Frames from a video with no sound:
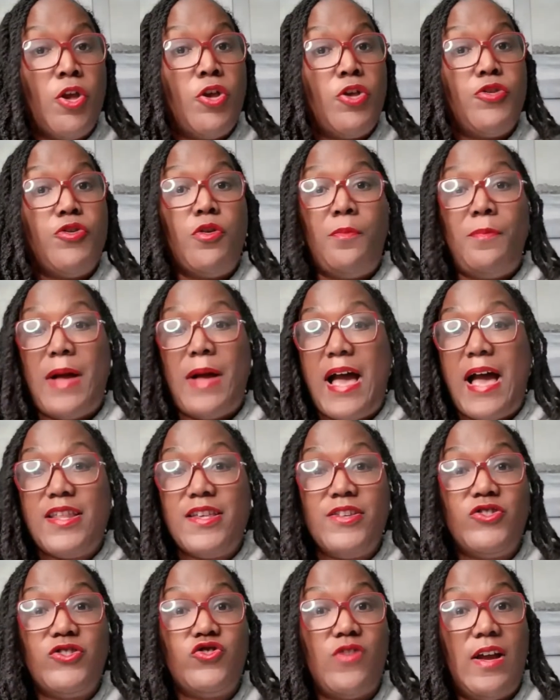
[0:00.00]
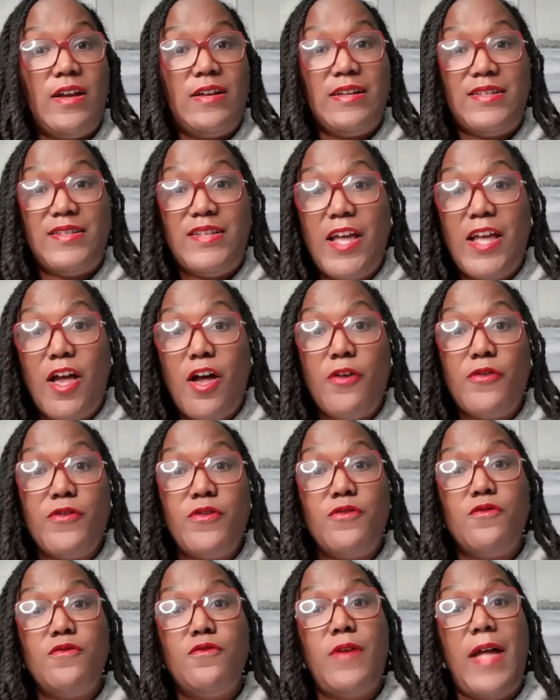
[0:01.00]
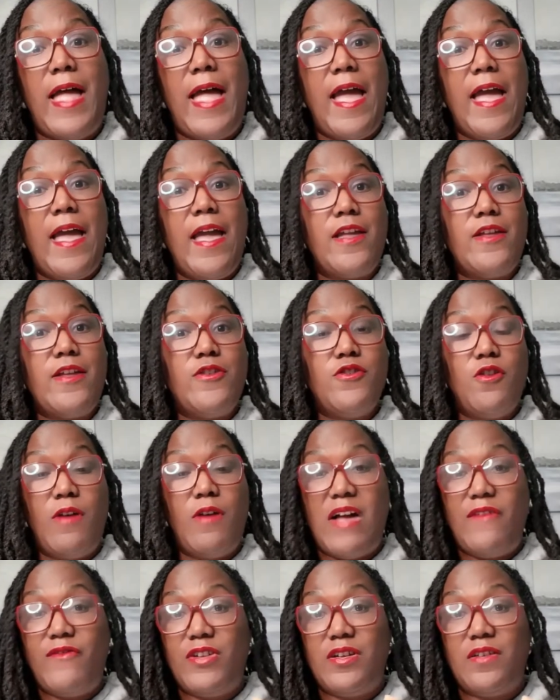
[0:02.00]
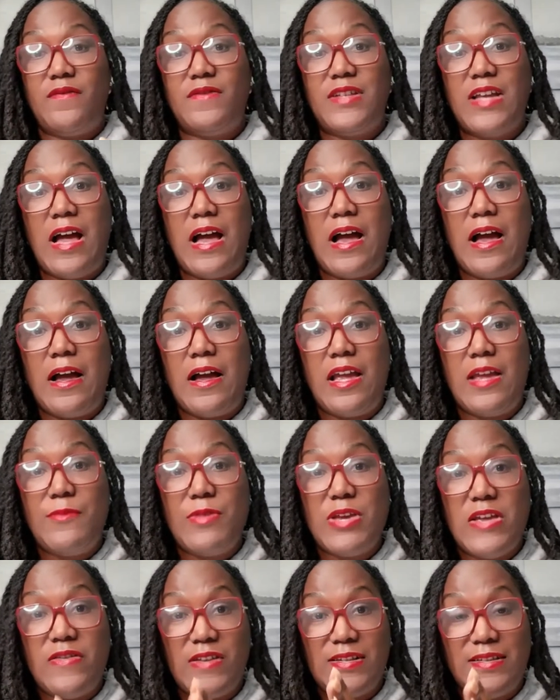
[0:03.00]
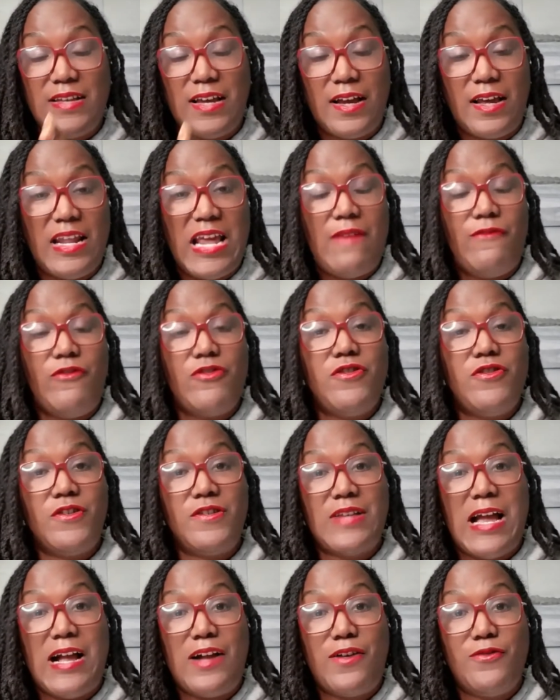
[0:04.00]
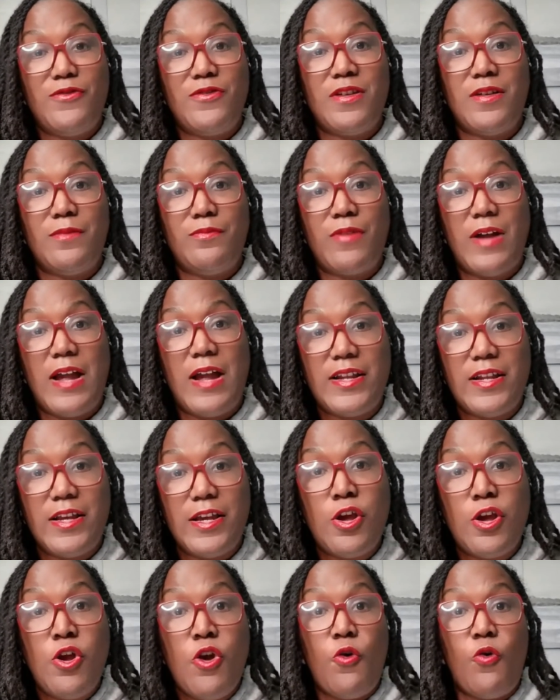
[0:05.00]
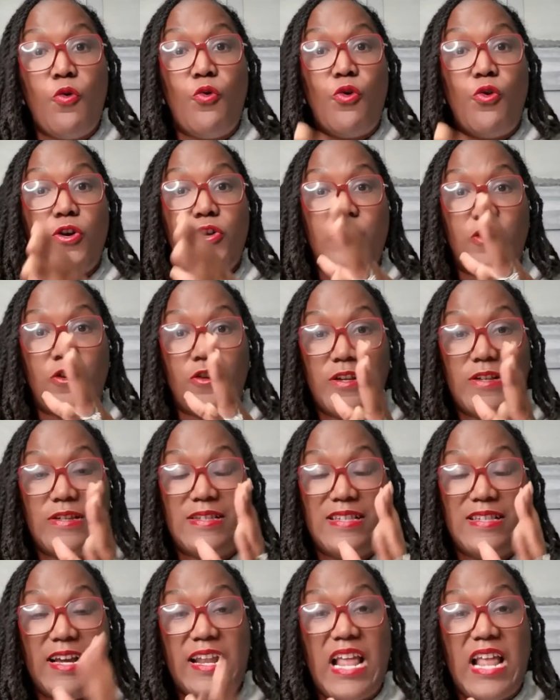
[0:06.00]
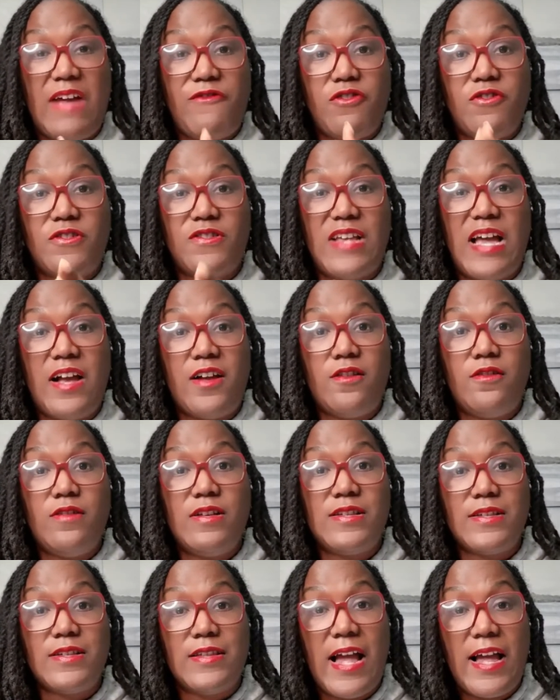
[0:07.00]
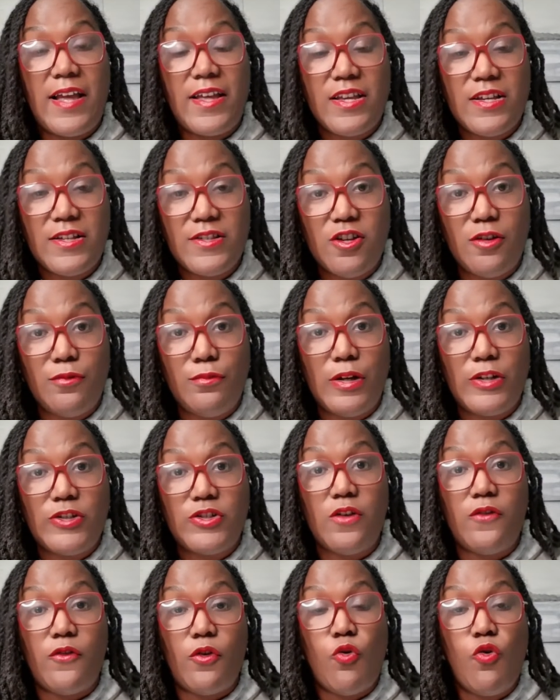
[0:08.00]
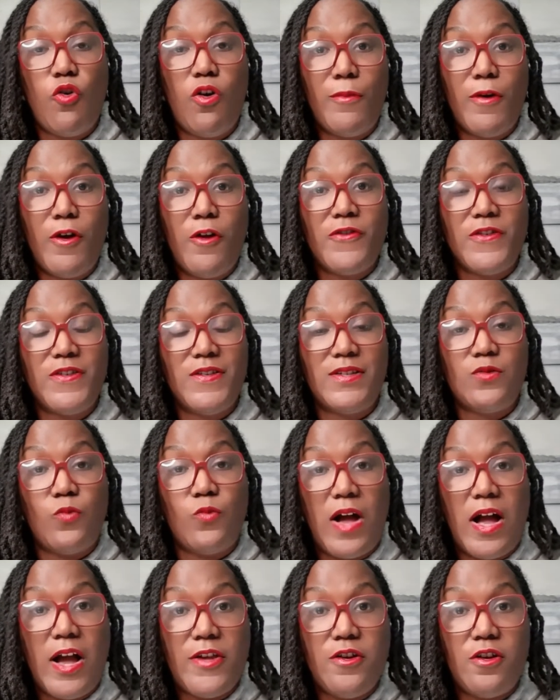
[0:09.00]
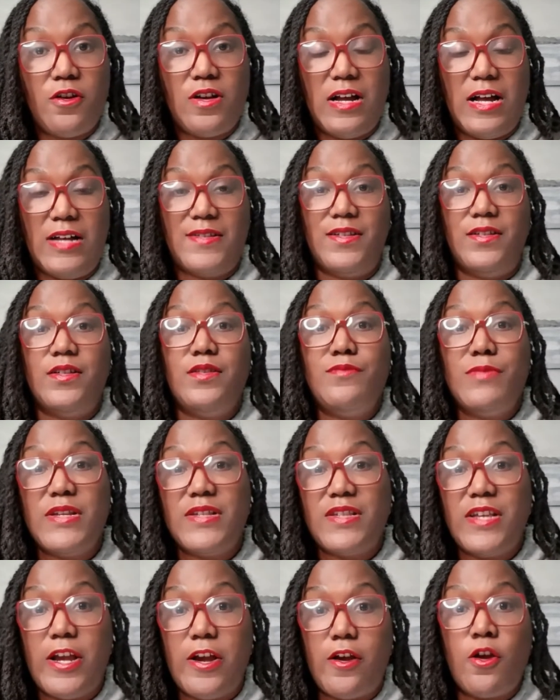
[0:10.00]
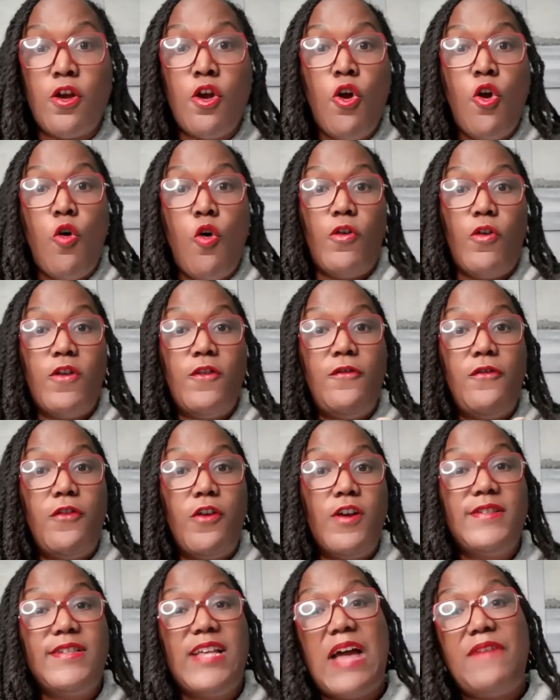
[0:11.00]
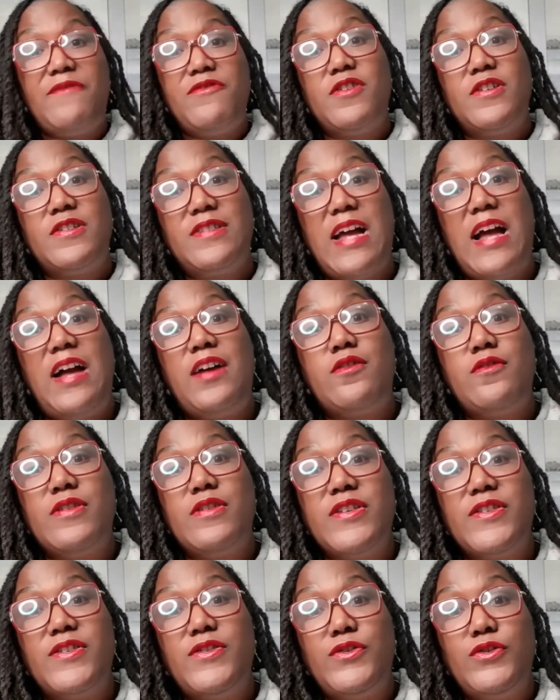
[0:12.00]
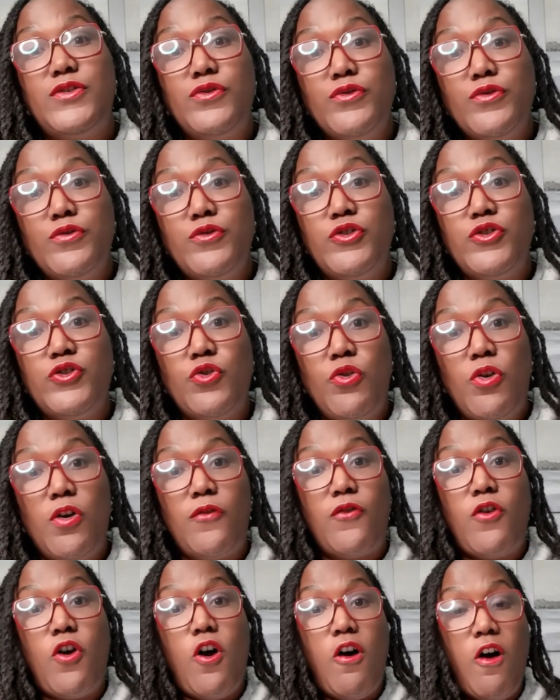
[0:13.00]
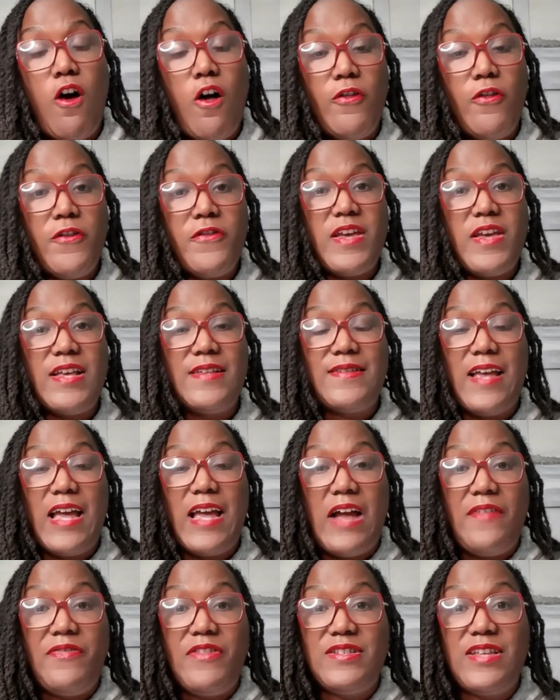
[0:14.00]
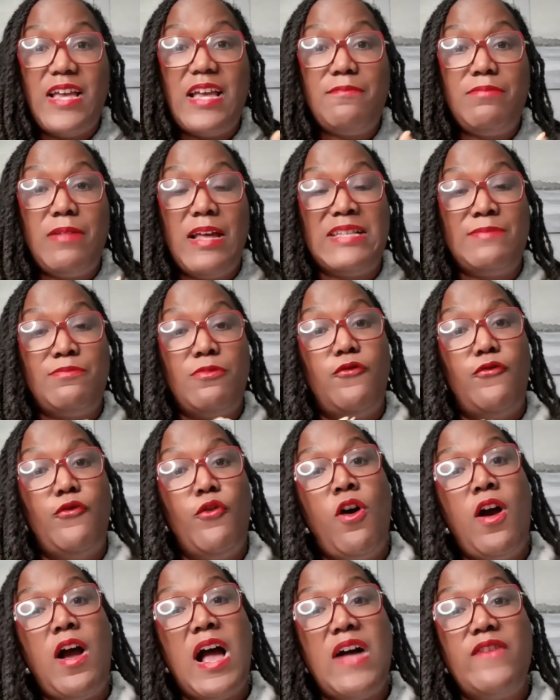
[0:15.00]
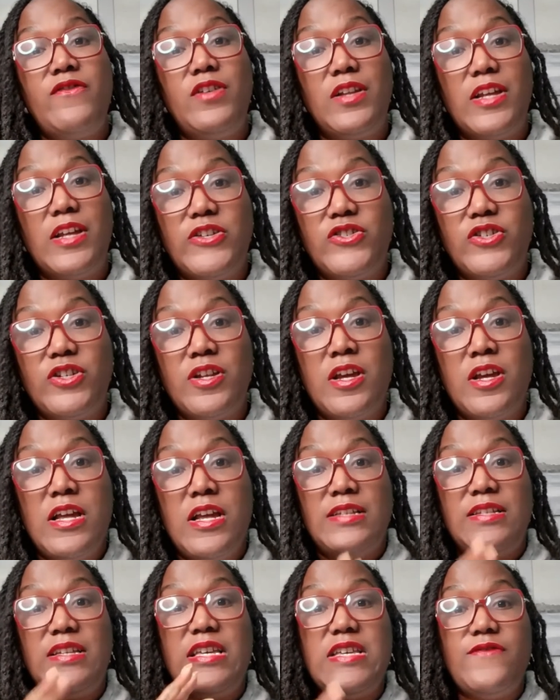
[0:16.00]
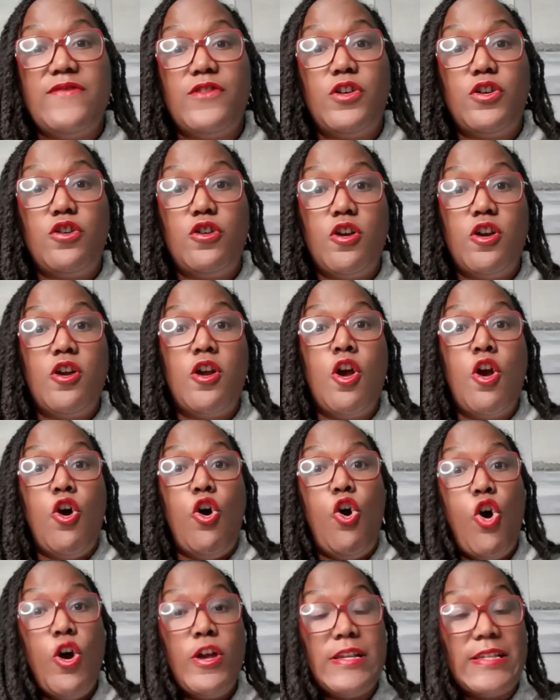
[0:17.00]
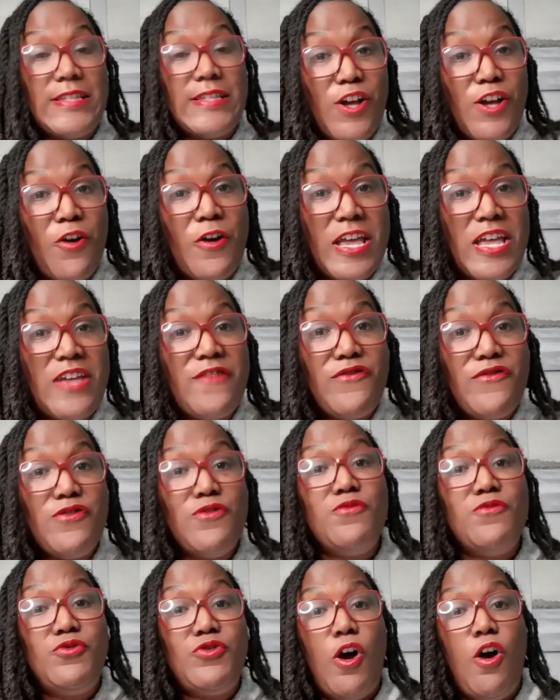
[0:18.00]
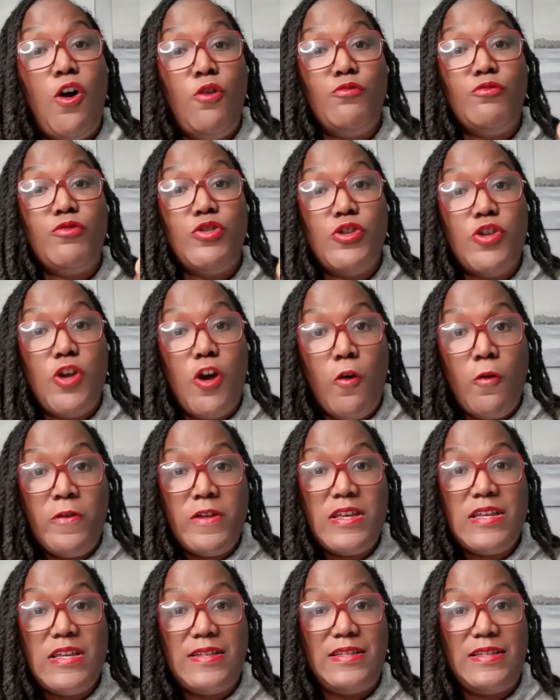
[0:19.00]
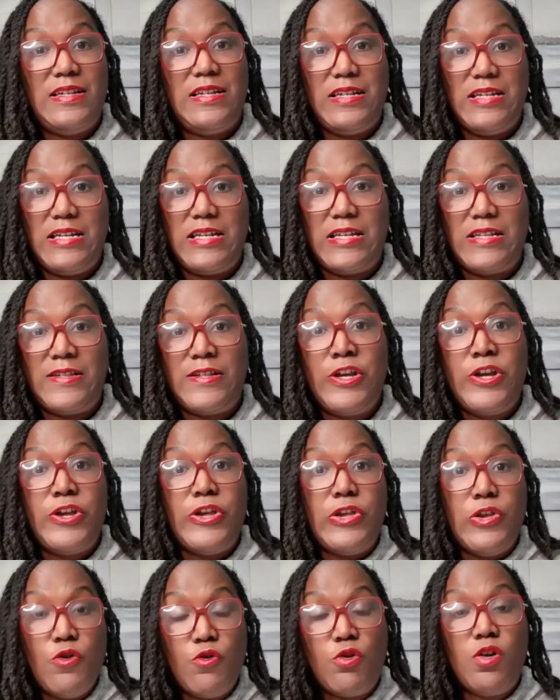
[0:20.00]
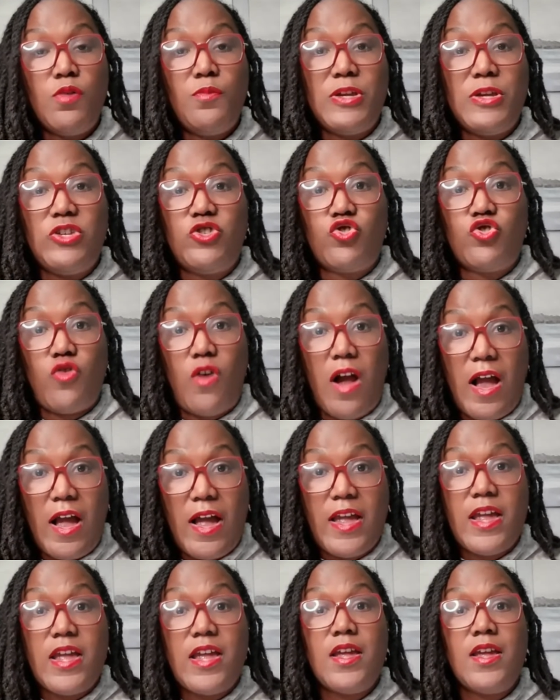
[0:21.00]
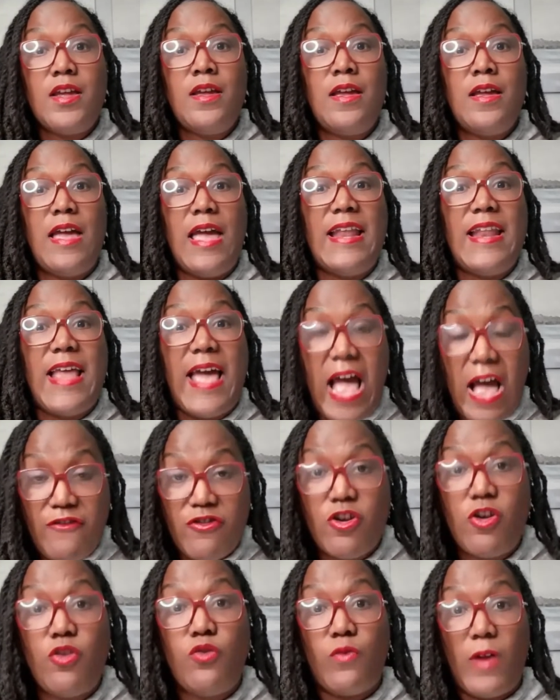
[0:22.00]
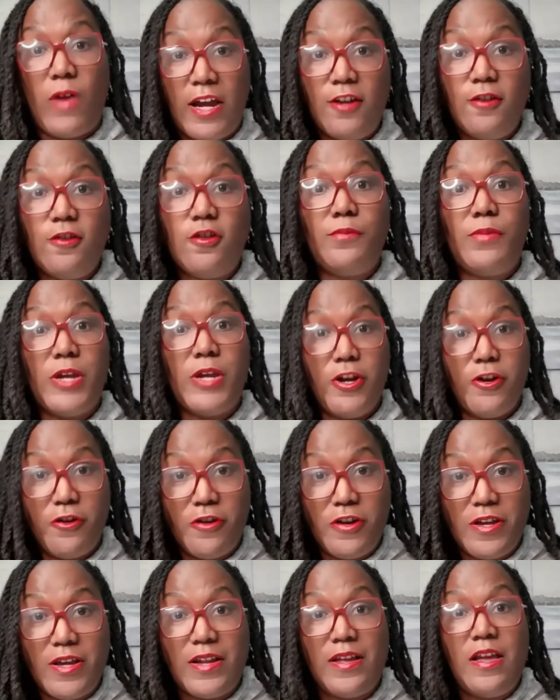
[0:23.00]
Your body is trying to tell you, hey, you don't have enough time in the second half of your cycle to get pregnant, or your second half of your cycle is lacking so much of a hormone. This is why you're constantly miscarrying. Or the first half of your cycle is too short for all the things that have to take place before ovulation to even occur. So if you don't know these things, you could be trying and having a regular period